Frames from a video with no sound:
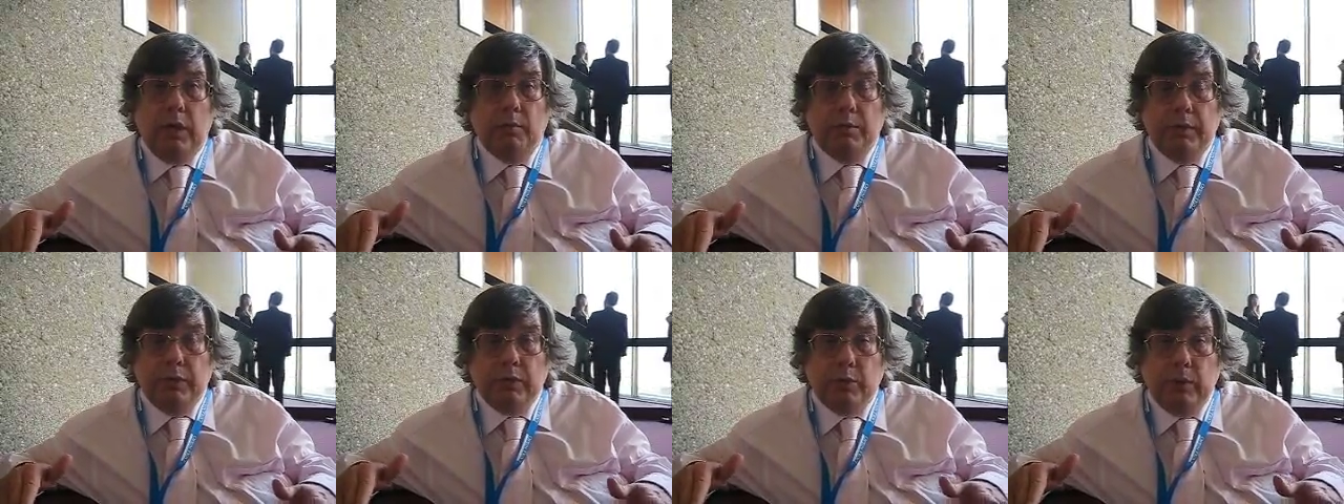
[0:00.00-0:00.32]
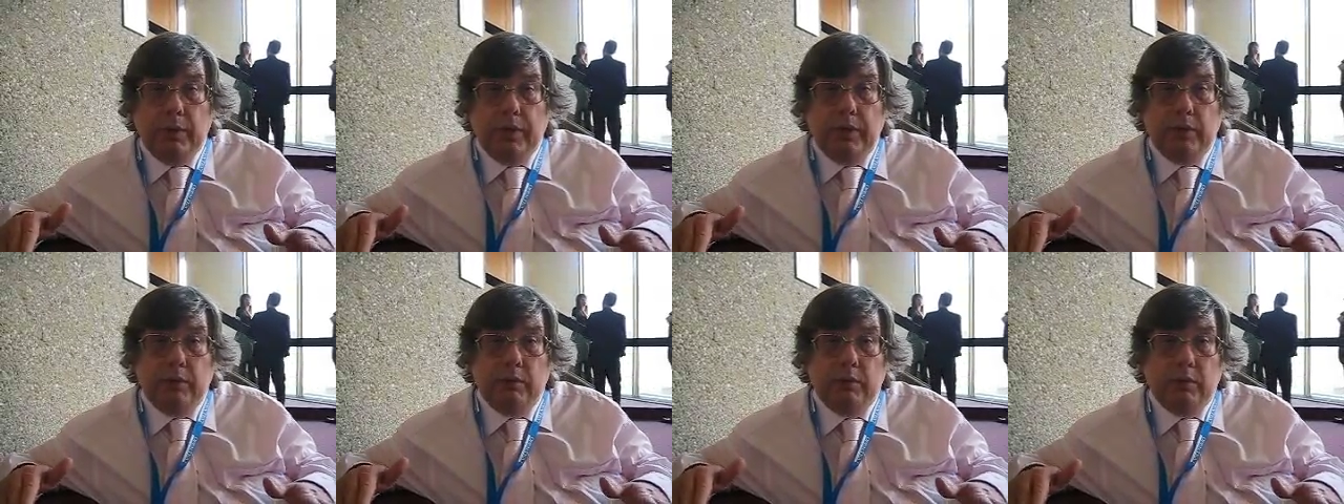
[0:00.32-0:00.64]

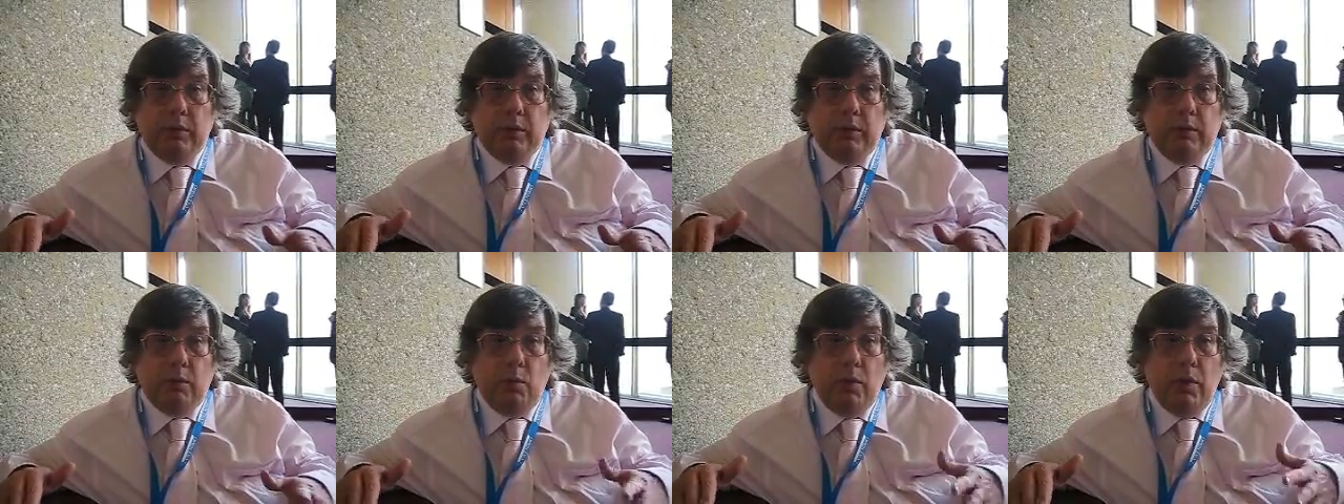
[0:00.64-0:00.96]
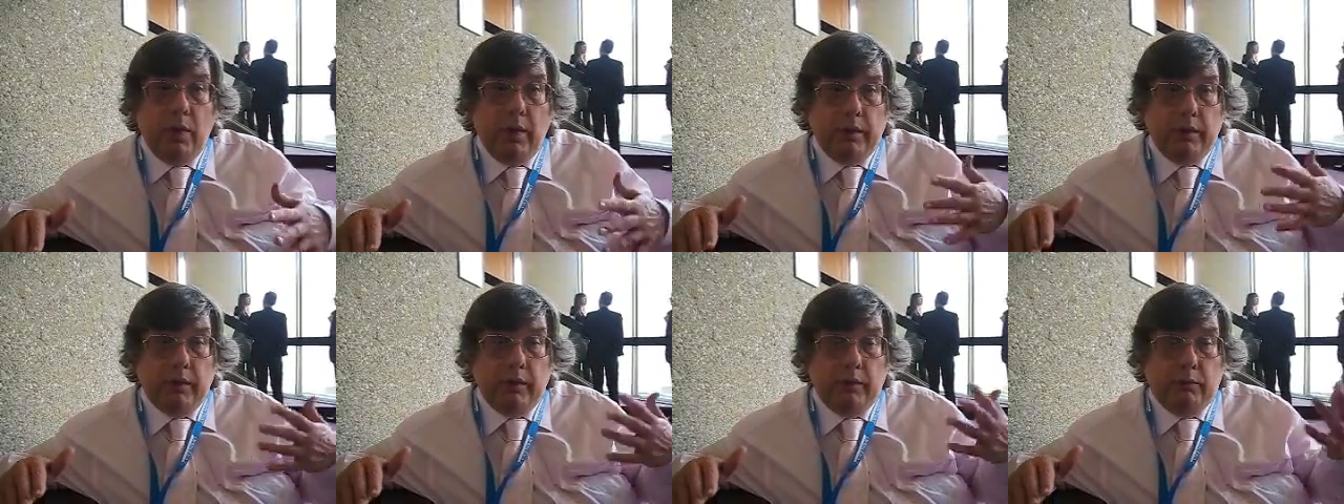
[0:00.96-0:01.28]
between the
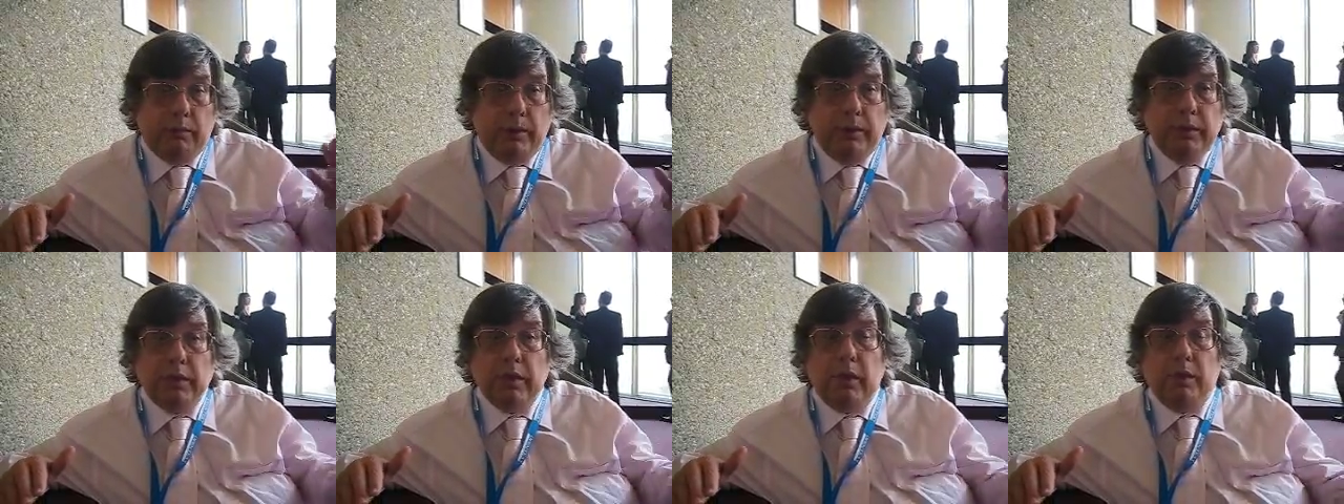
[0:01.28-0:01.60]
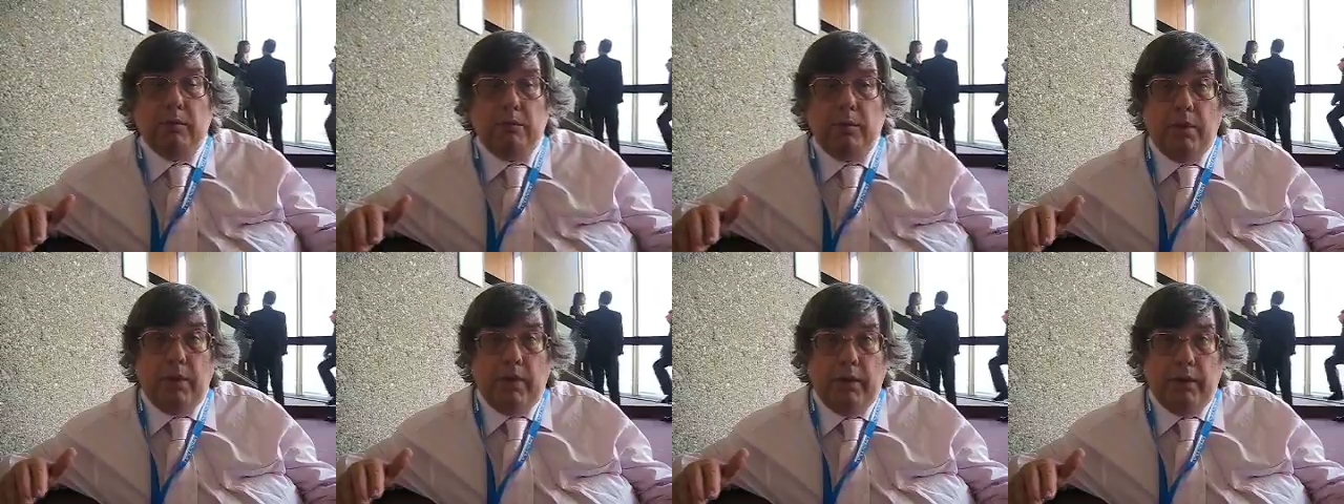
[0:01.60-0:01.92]
work that's been
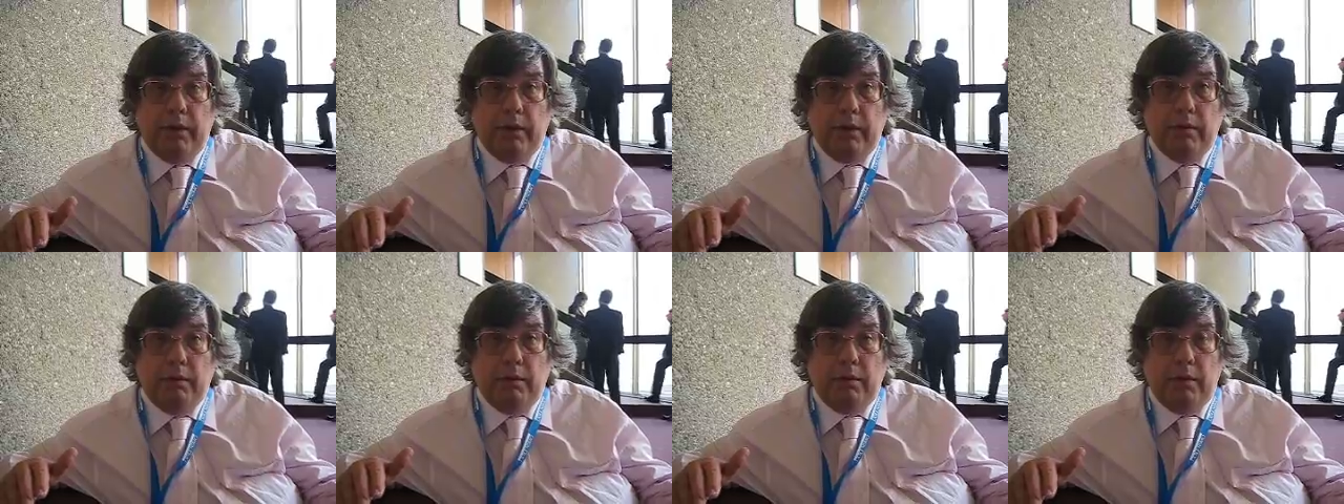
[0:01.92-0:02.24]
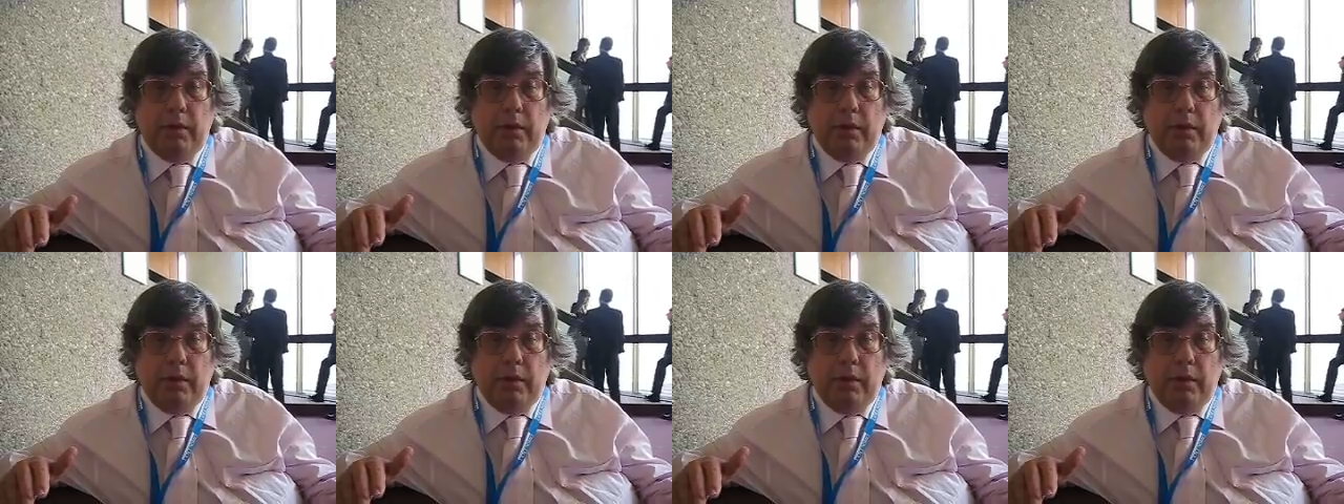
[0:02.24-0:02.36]
done by the